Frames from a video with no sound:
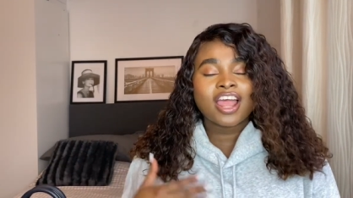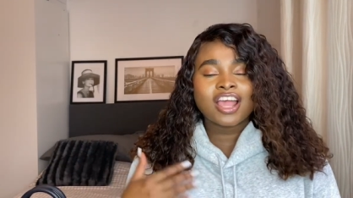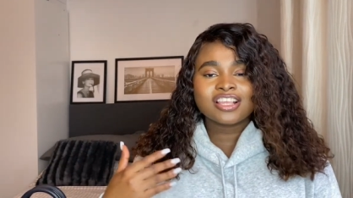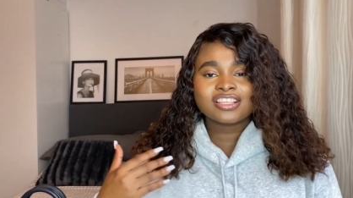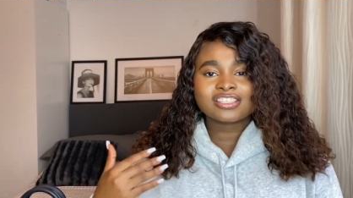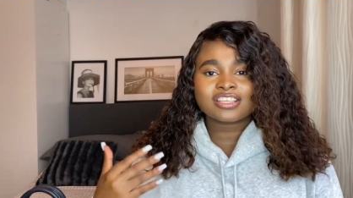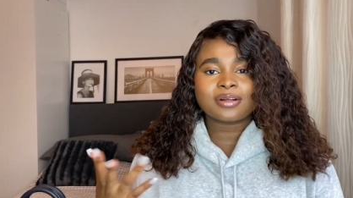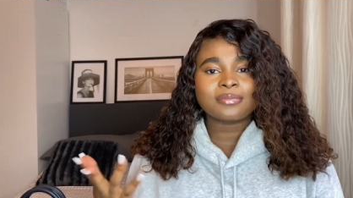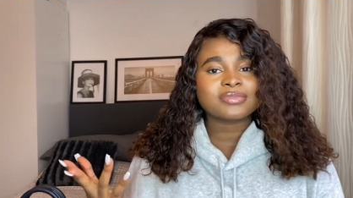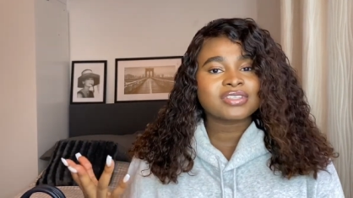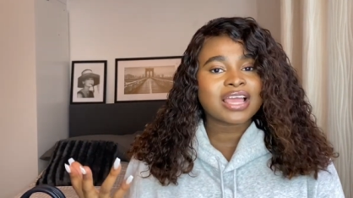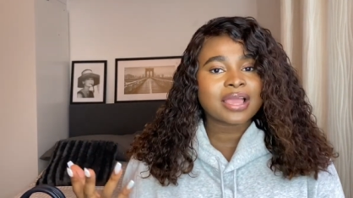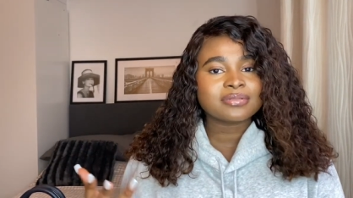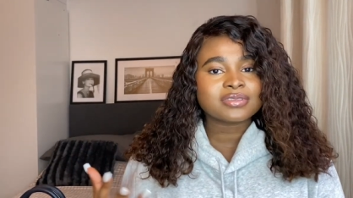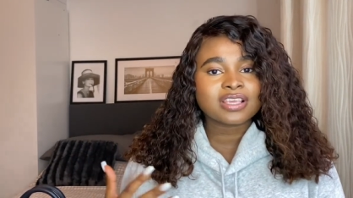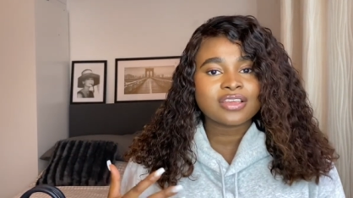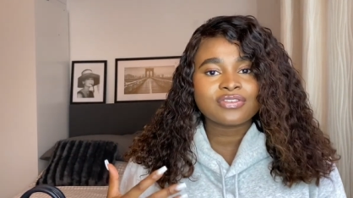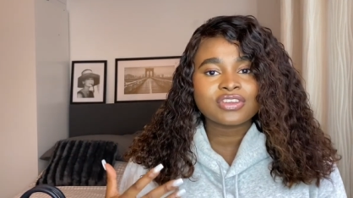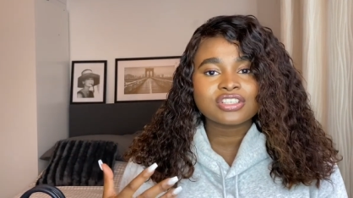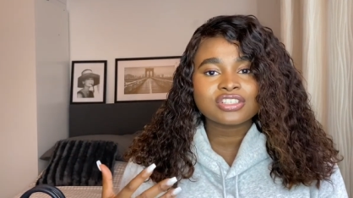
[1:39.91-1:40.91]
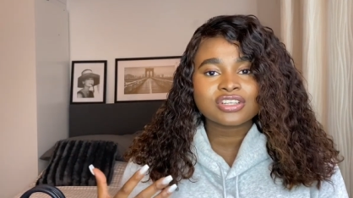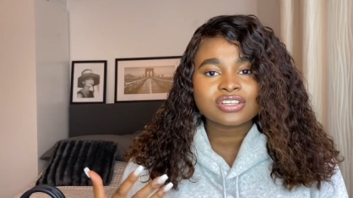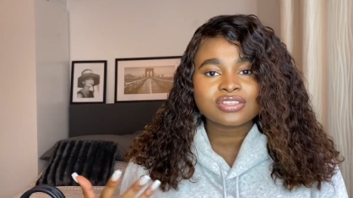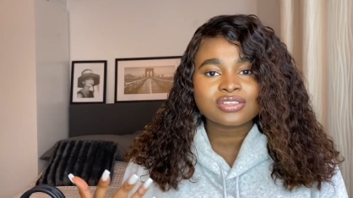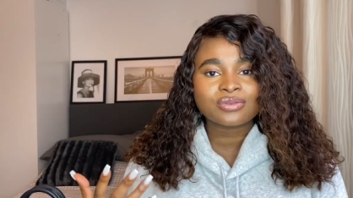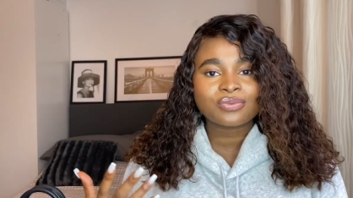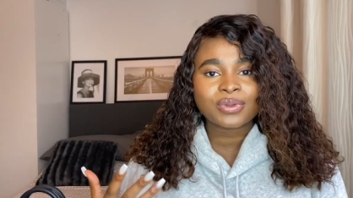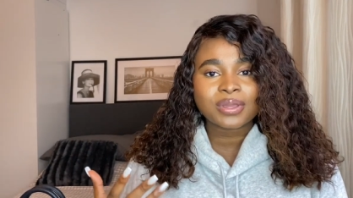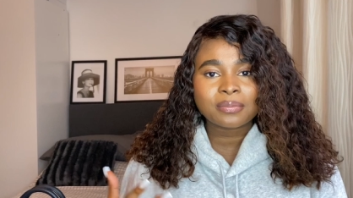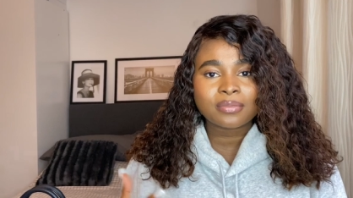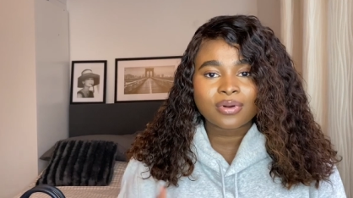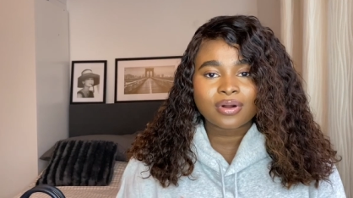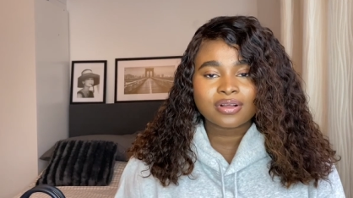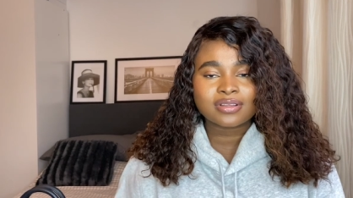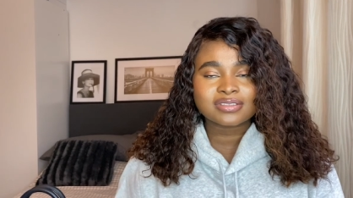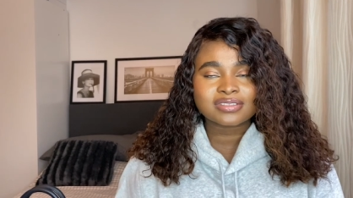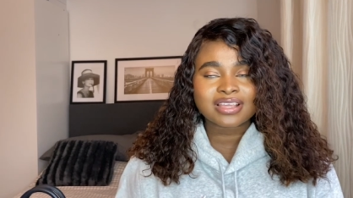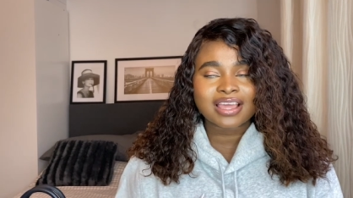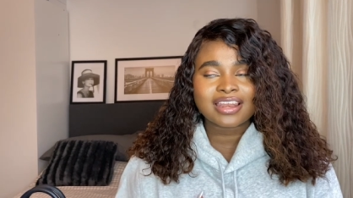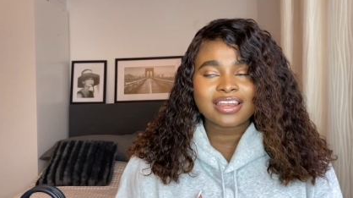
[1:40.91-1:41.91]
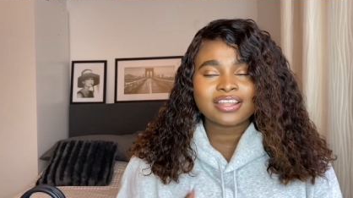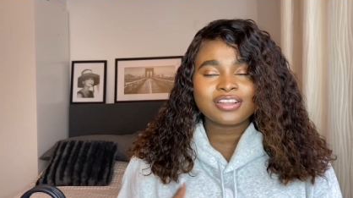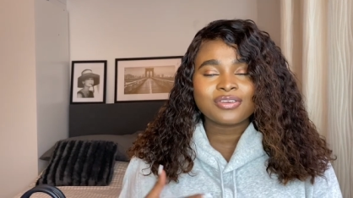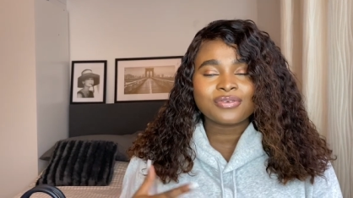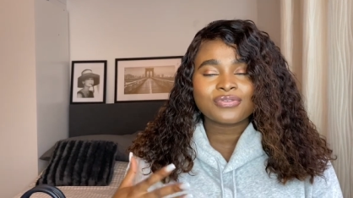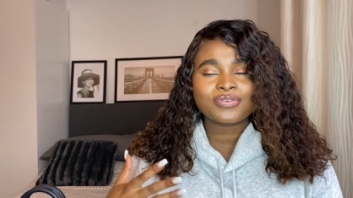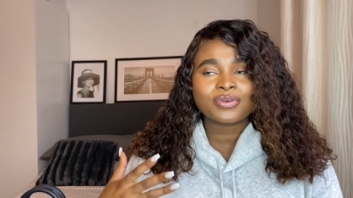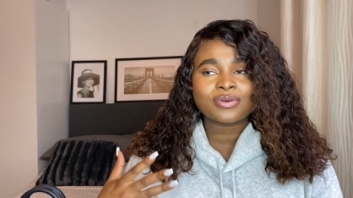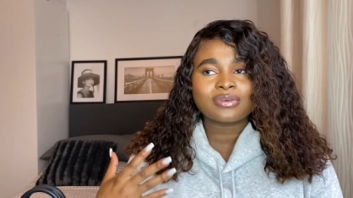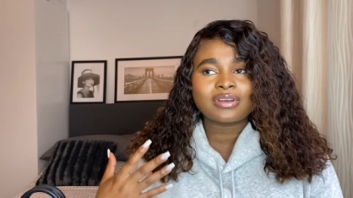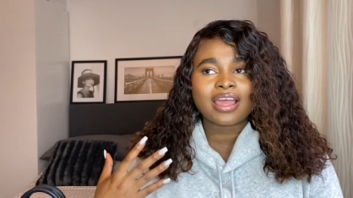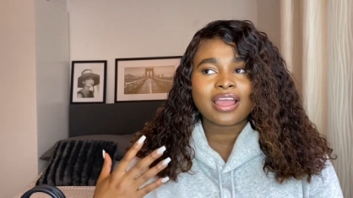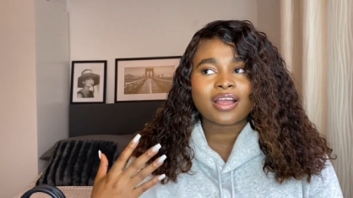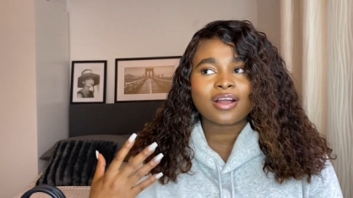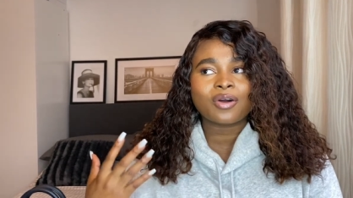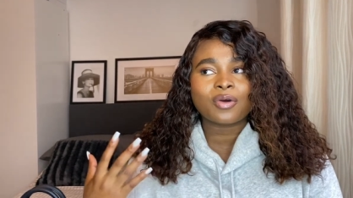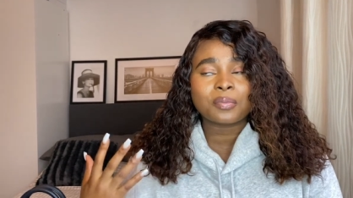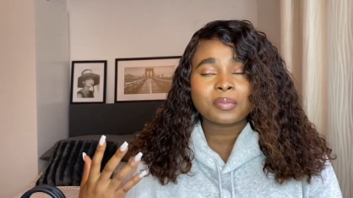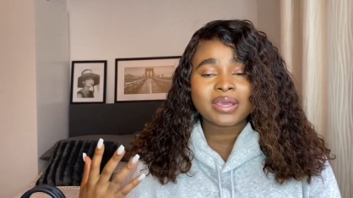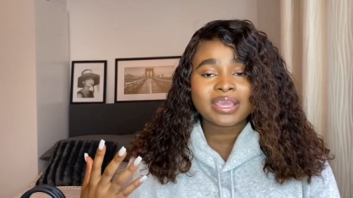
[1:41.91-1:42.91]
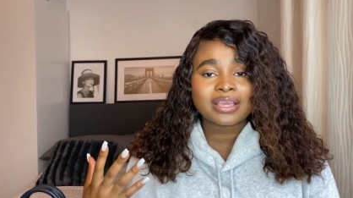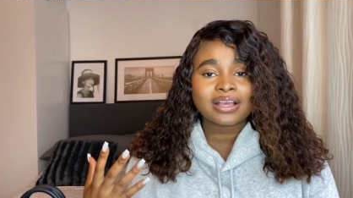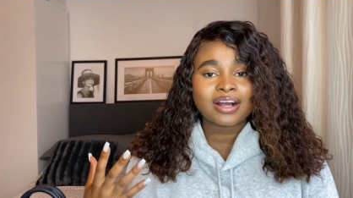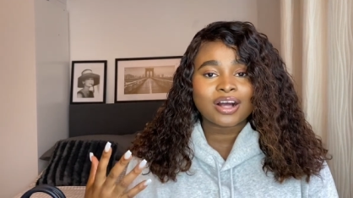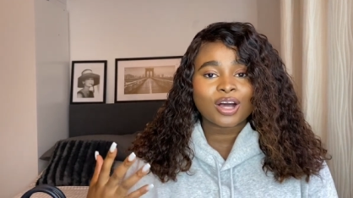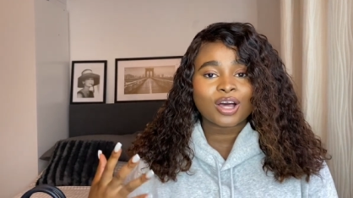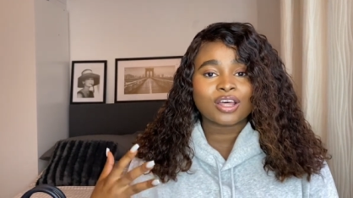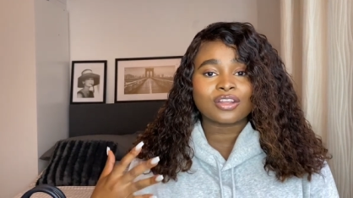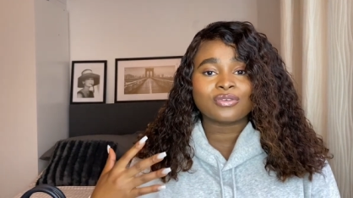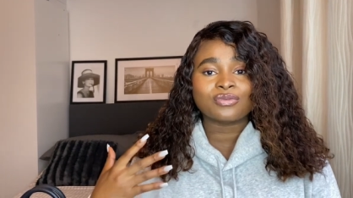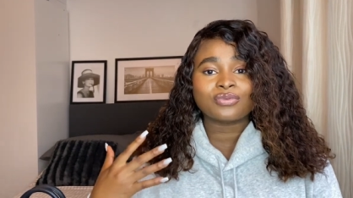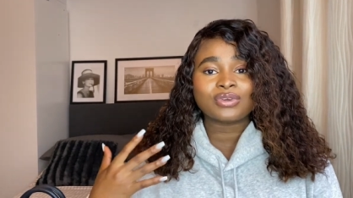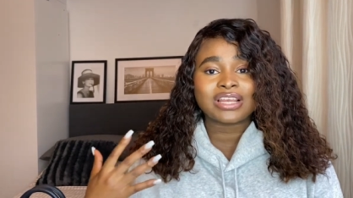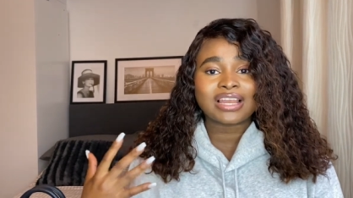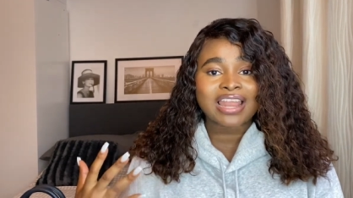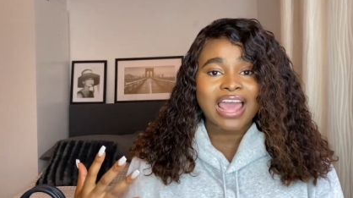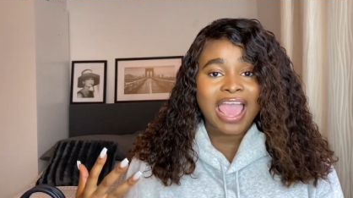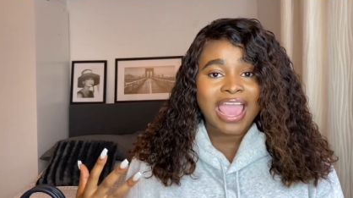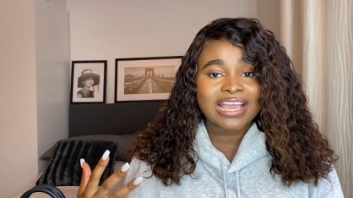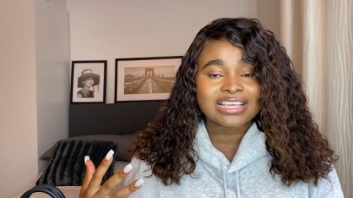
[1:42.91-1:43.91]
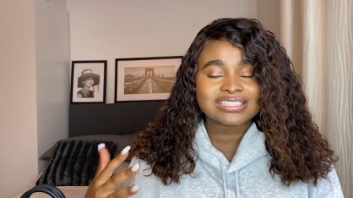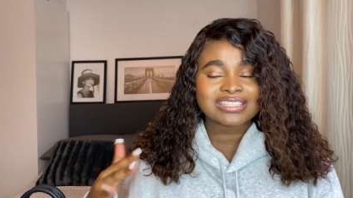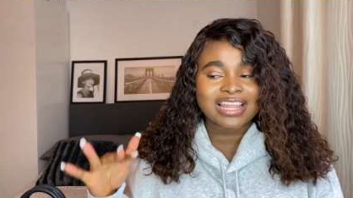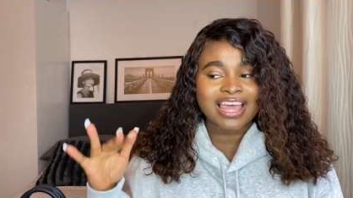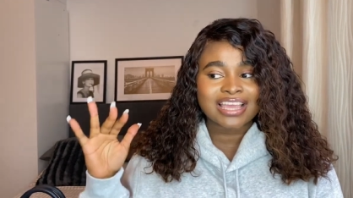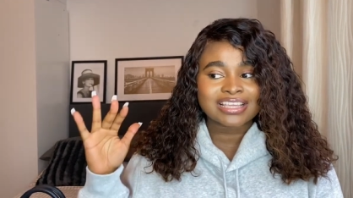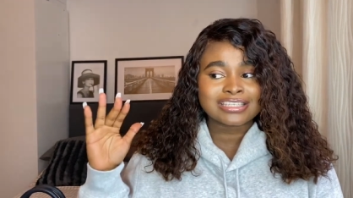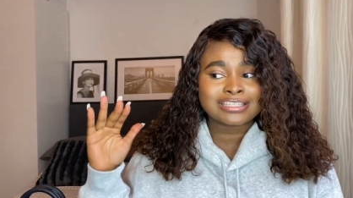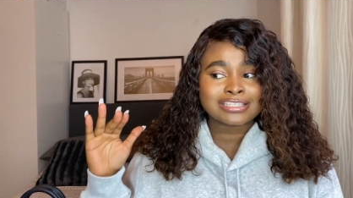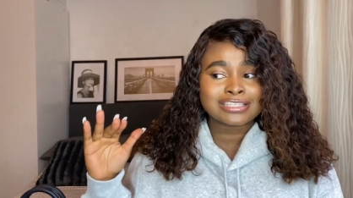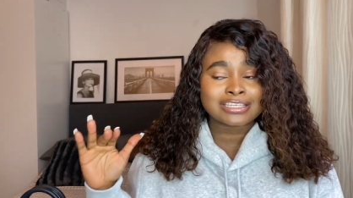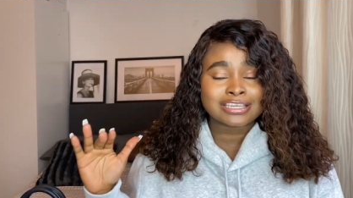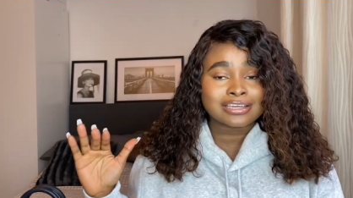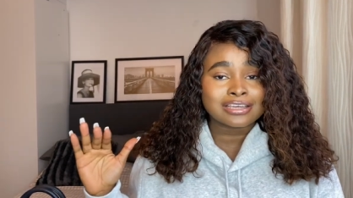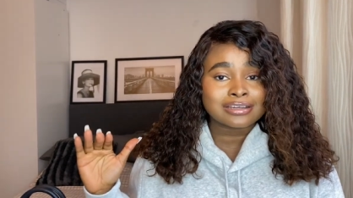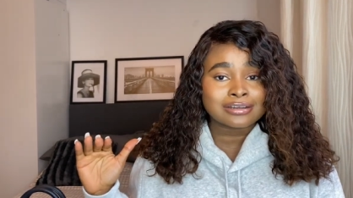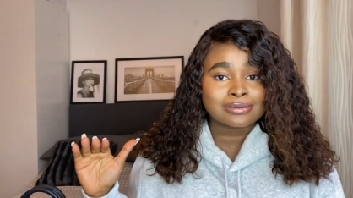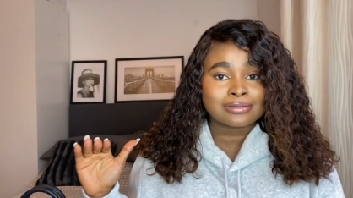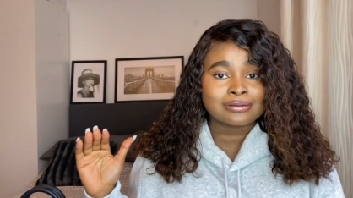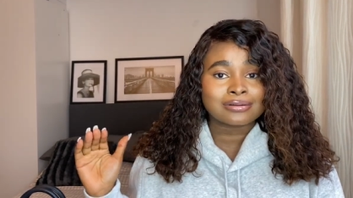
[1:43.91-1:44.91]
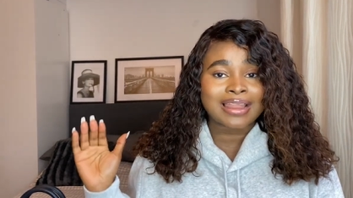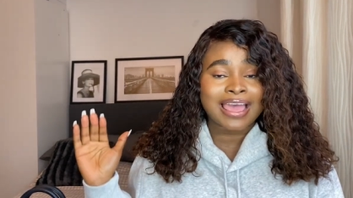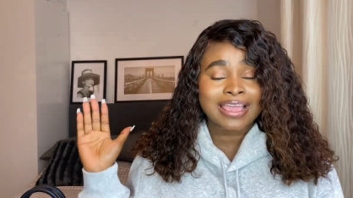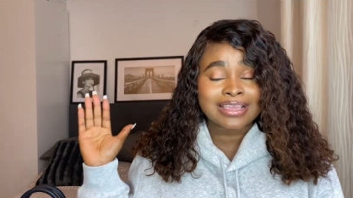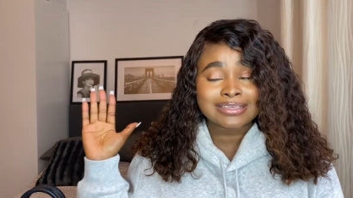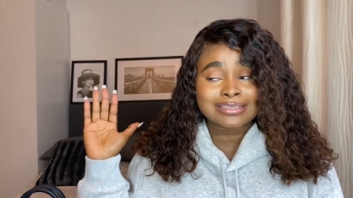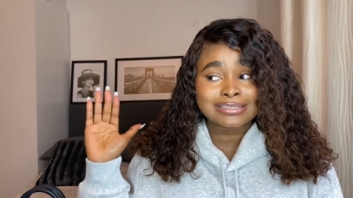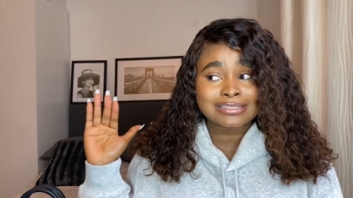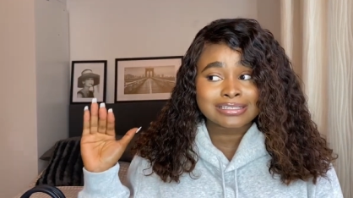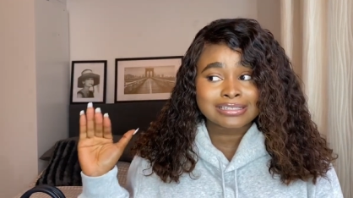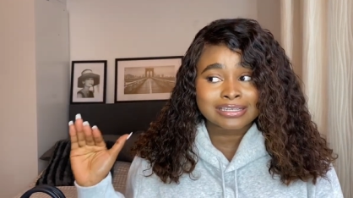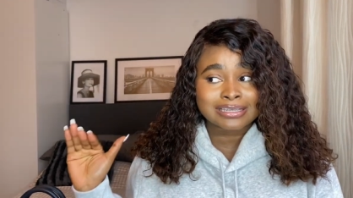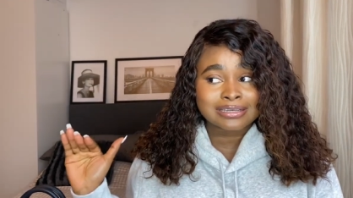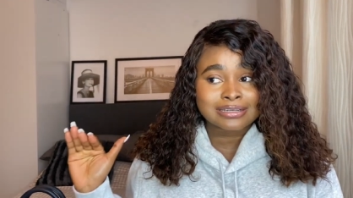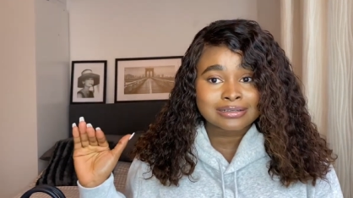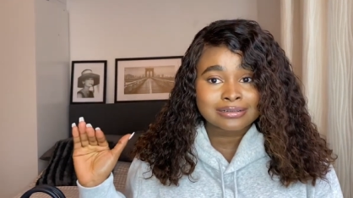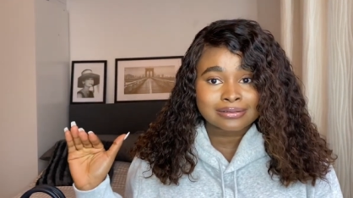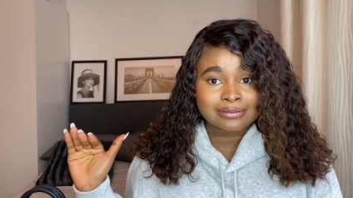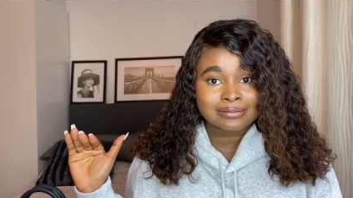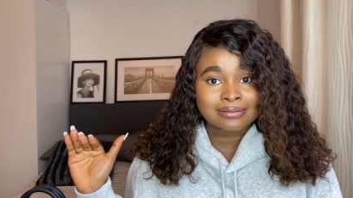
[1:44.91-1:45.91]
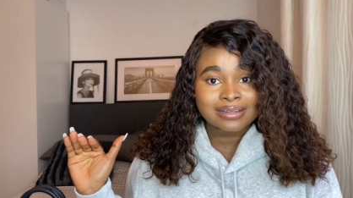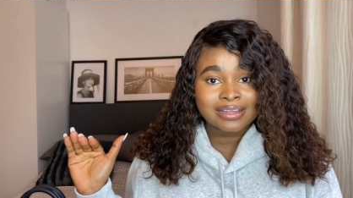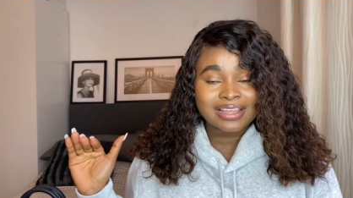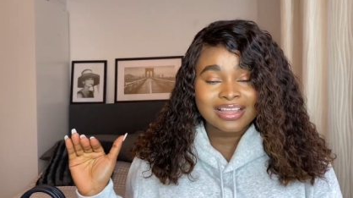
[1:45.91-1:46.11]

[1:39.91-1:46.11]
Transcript: sometimes even just three months and then you feel like oh my god relax like chill like chill